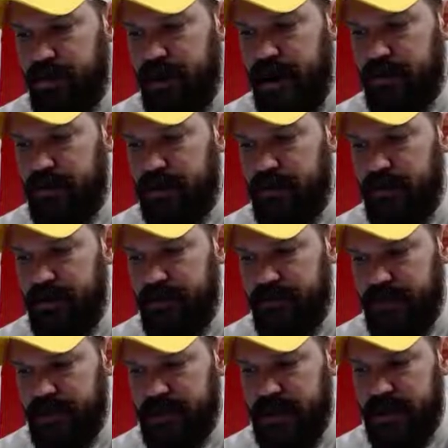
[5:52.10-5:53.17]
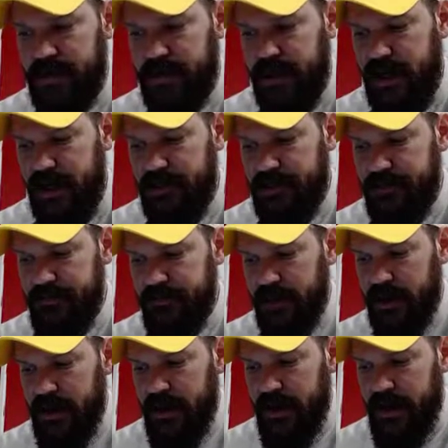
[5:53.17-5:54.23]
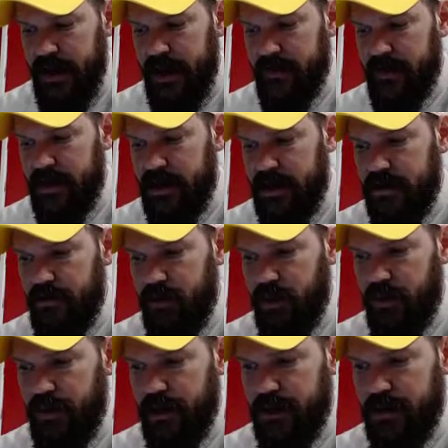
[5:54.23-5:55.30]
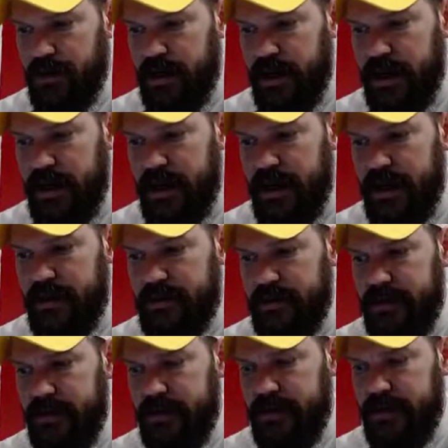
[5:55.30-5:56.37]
parabola where the vertex lies. And then when we look at